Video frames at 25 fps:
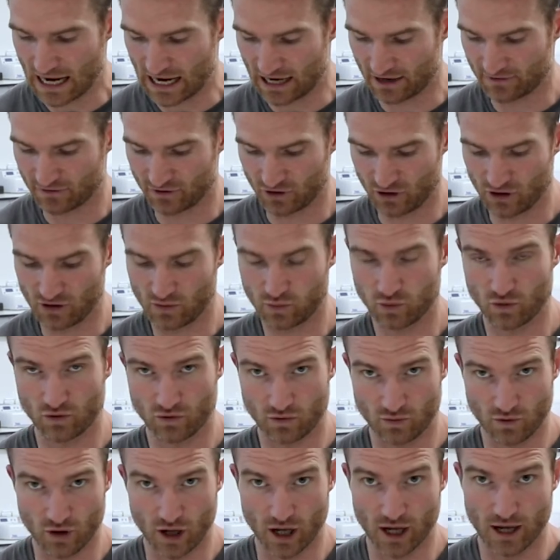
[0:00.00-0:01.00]
after,
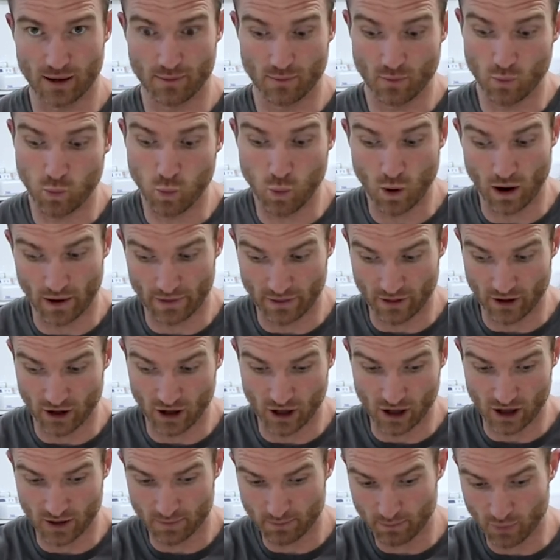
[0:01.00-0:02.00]

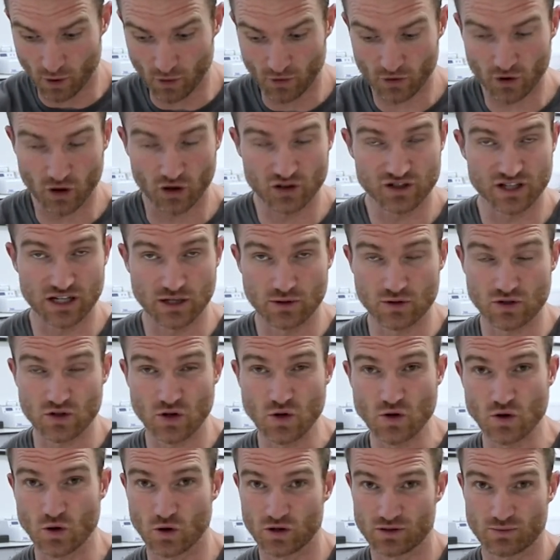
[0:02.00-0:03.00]
and both continuous
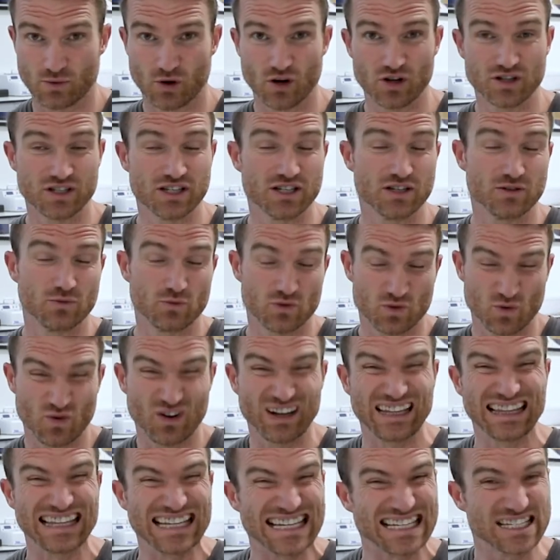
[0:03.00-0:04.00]
glucose monitors were
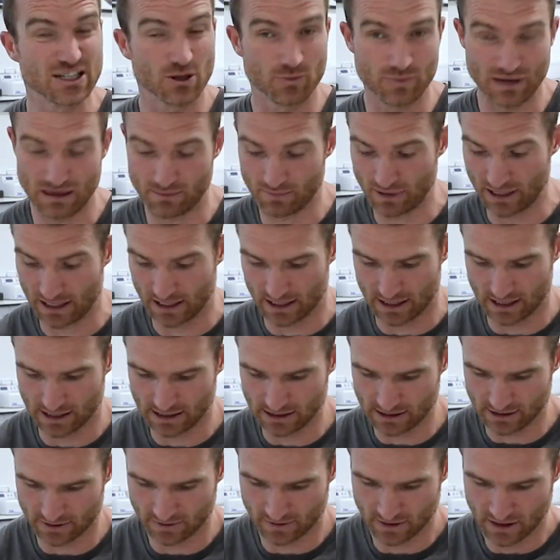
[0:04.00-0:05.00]
a little bit
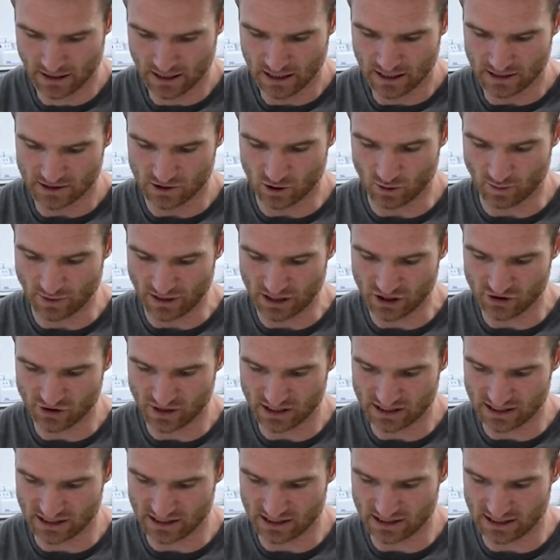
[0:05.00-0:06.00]
behind. So it'll be
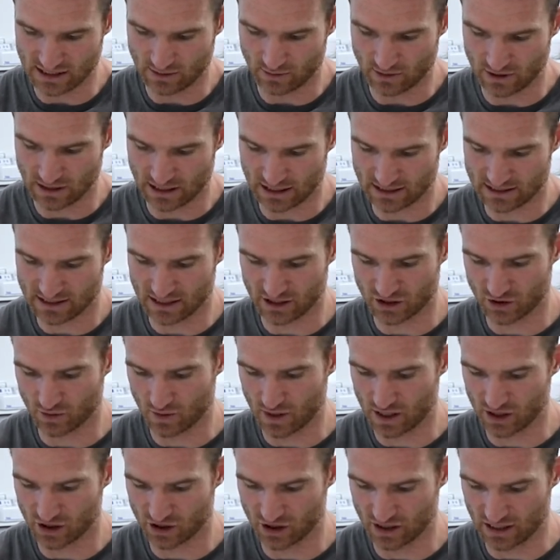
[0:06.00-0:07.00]
interesting to see where that
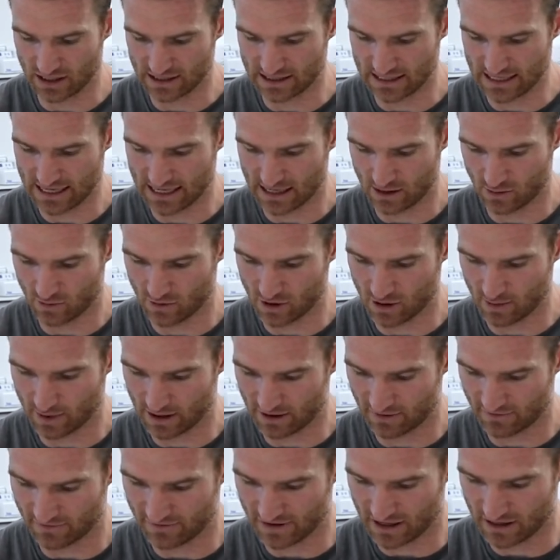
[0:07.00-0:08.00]
situation is now. We're
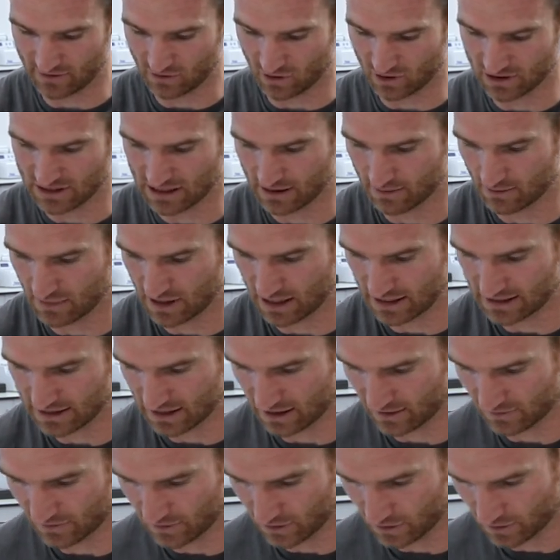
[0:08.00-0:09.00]
about 5 or 10 minutes
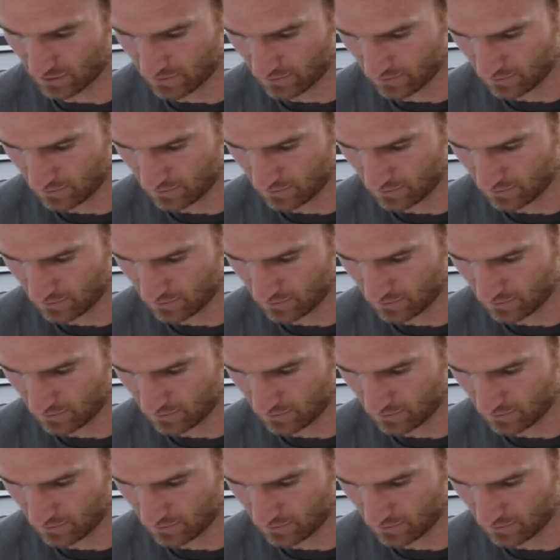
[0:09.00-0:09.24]
after.